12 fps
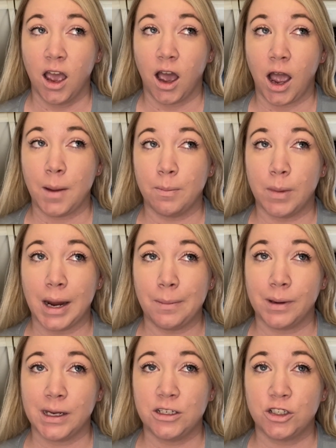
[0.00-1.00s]
I might
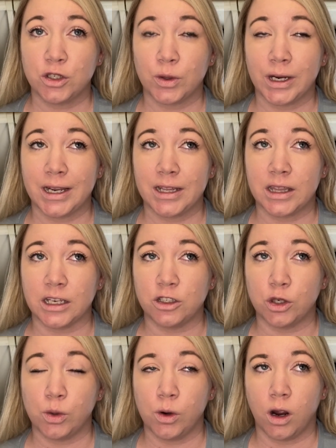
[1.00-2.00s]
be doing the
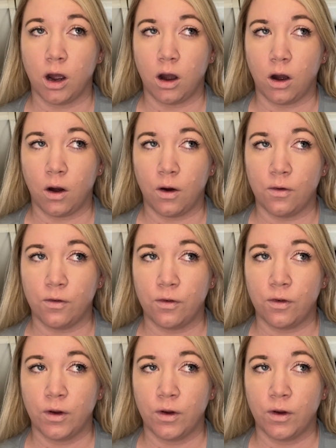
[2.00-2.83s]
tour of